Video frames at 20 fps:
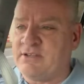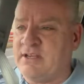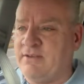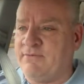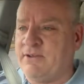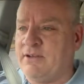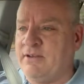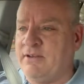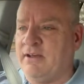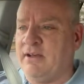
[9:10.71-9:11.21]

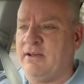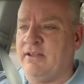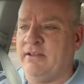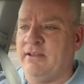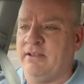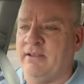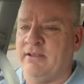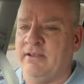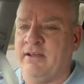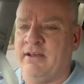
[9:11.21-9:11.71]
even
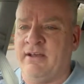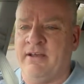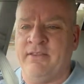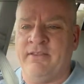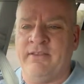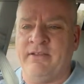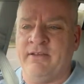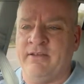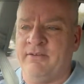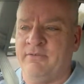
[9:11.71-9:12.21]

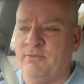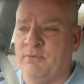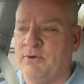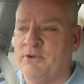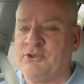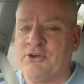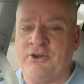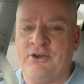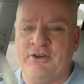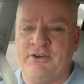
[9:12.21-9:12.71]
on the
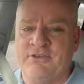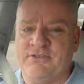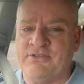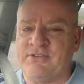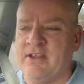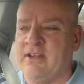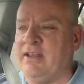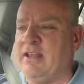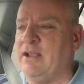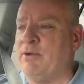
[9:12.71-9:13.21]
returns,
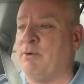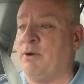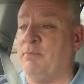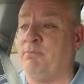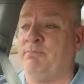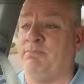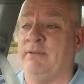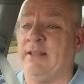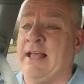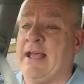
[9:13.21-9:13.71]
and they were
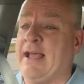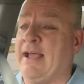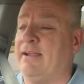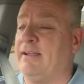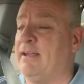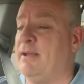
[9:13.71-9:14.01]
black.